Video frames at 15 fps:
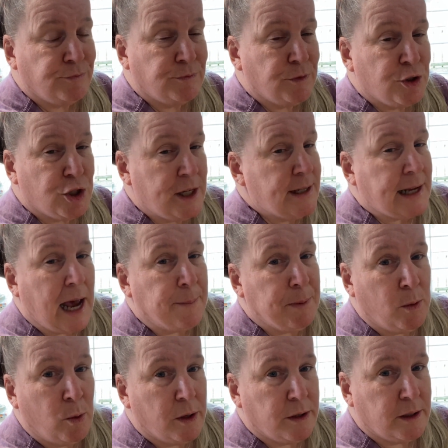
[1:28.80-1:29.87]
she's happy
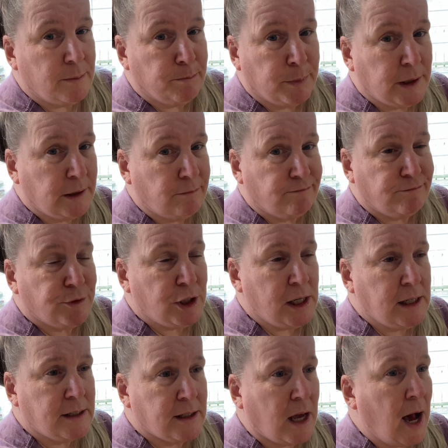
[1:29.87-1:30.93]
with it, but
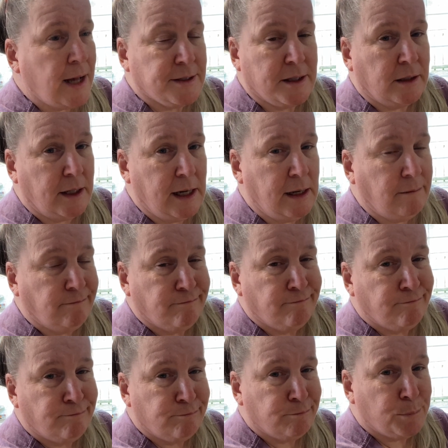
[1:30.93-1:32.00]
she's constantly
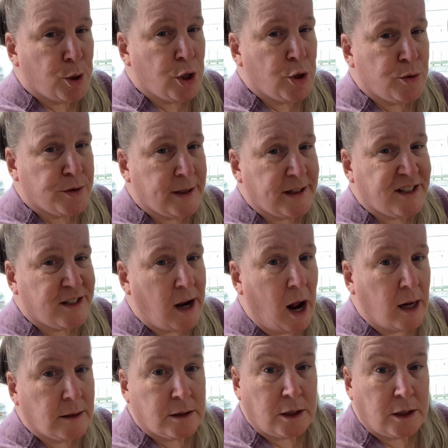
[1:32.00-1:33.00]
producing snot.